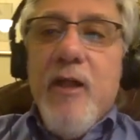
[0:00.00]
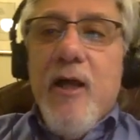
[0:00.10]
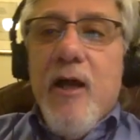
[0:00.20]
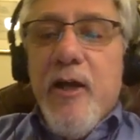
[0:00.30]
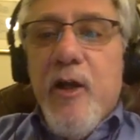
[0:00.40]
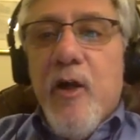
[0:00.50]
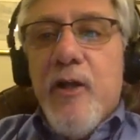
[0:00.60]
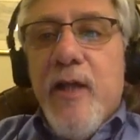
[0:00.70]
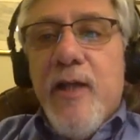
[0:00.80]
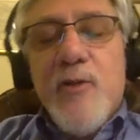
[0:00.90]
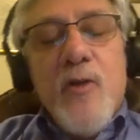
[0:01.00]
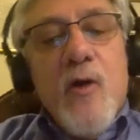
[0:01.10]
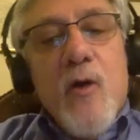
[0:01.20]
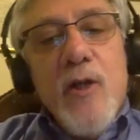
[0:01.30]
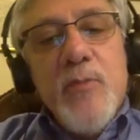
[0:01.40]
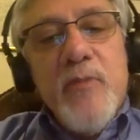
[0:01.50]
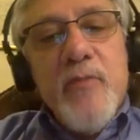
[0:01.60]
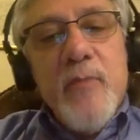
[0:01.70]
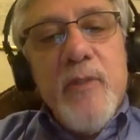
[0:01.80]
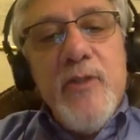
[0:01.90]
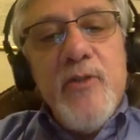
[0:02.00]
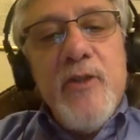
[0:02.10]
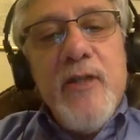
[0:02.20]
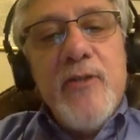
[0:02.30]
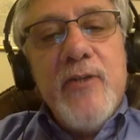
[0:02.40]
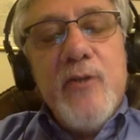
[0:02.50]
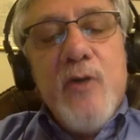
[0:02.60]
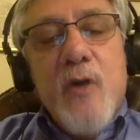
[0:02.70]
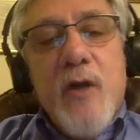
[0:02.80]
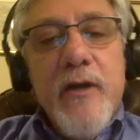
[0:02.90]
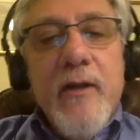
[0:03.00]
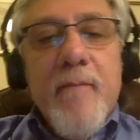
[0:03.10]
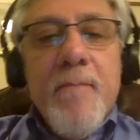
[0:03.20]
a young National Guardsman from the DC National Guard.